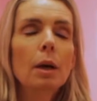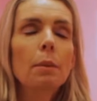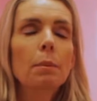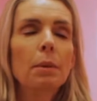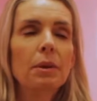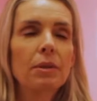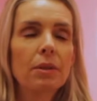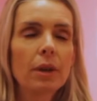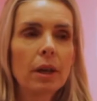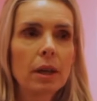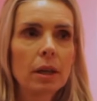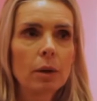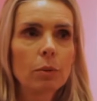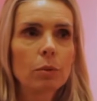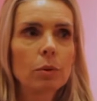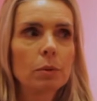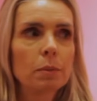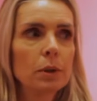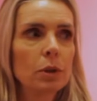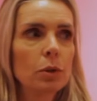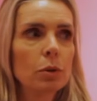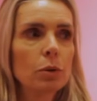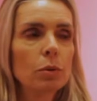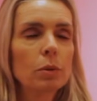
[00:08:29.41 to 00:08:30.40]
but then I
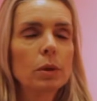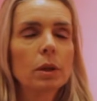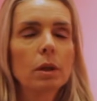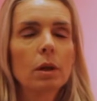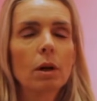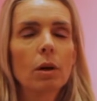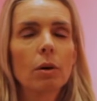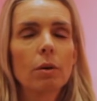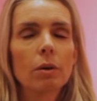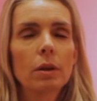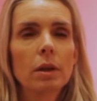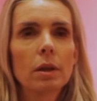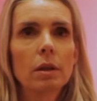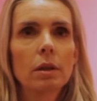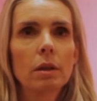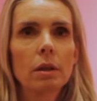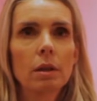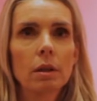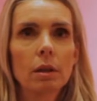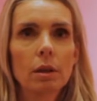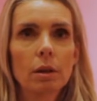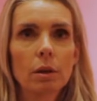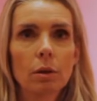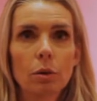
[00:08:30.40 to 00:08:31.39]
will be doing only the
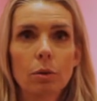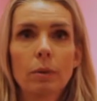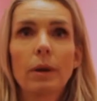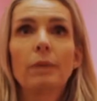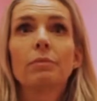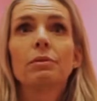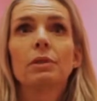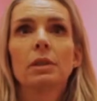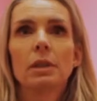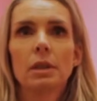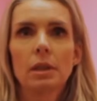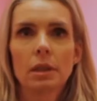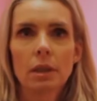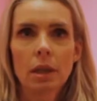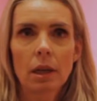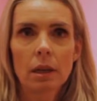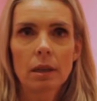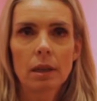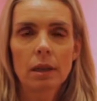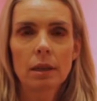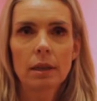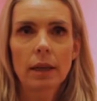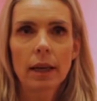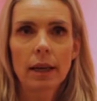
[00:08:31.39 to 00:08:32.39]
graphic design
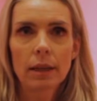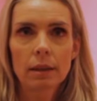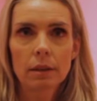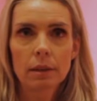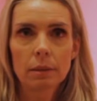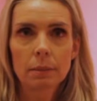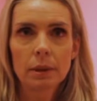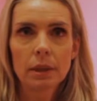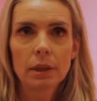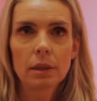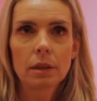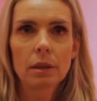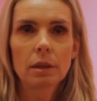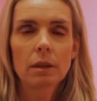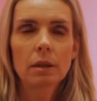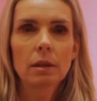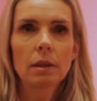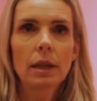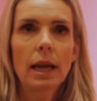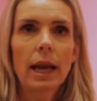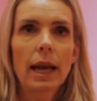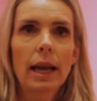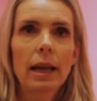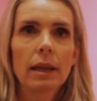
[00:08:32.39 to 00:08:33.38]
in the exhibition
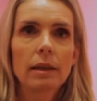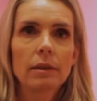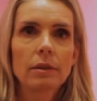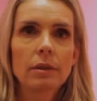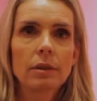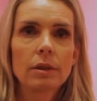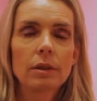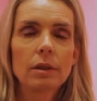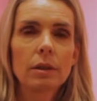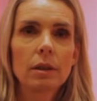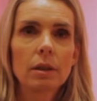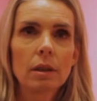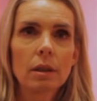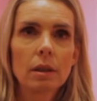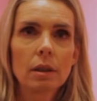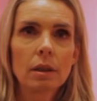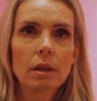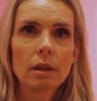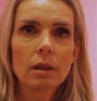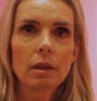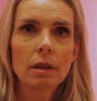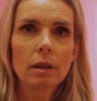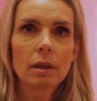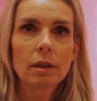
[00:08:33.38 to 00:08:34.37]
and the
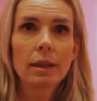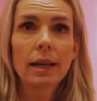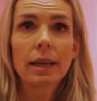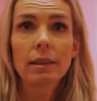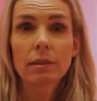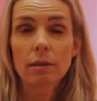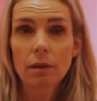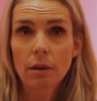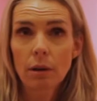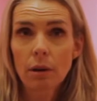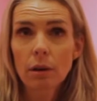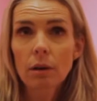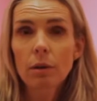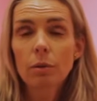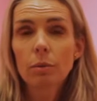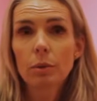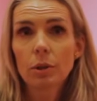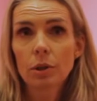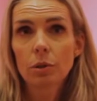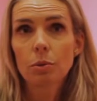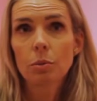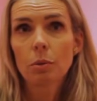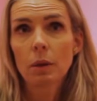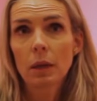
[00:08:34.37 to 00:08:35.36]
catalog,
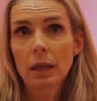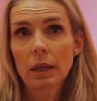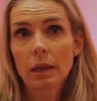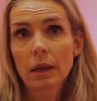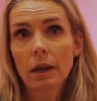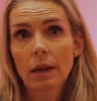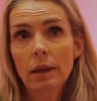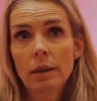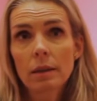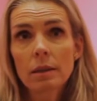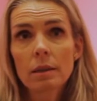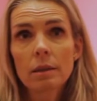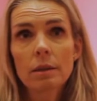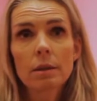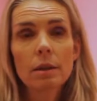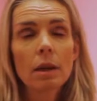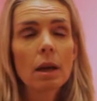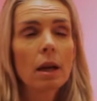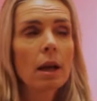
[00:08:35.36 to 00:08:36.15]
which is really nice.